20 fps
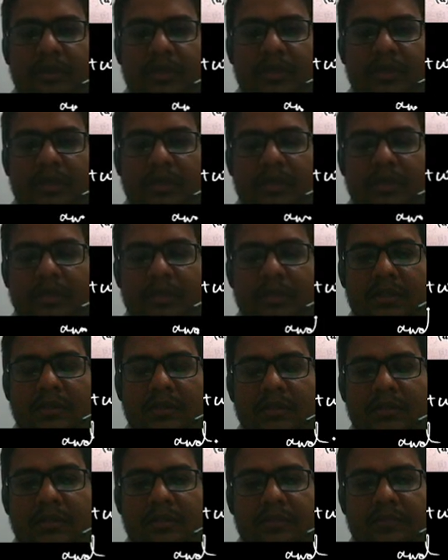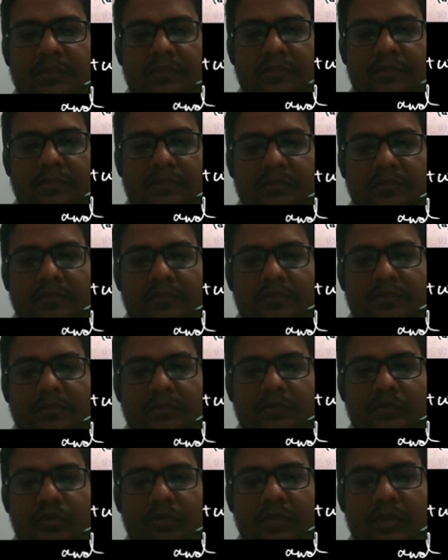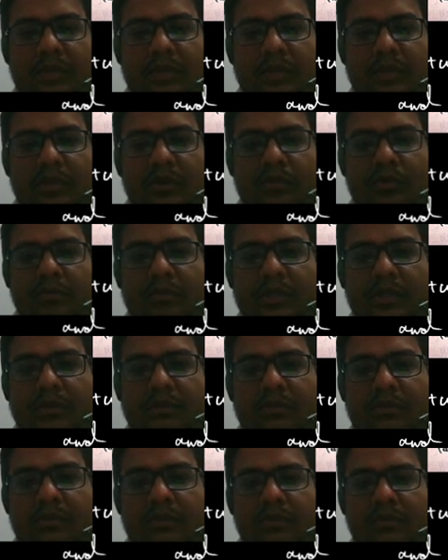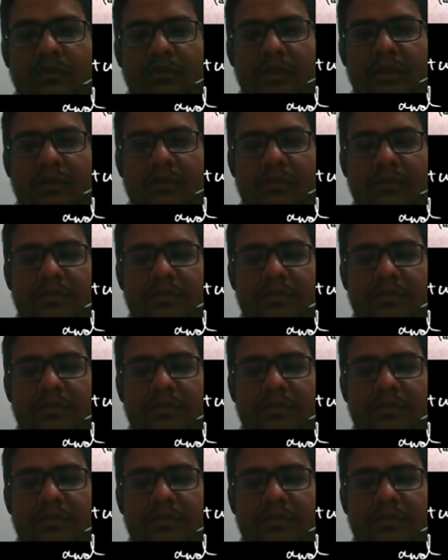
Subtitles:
and omega cube, that is equal to 1.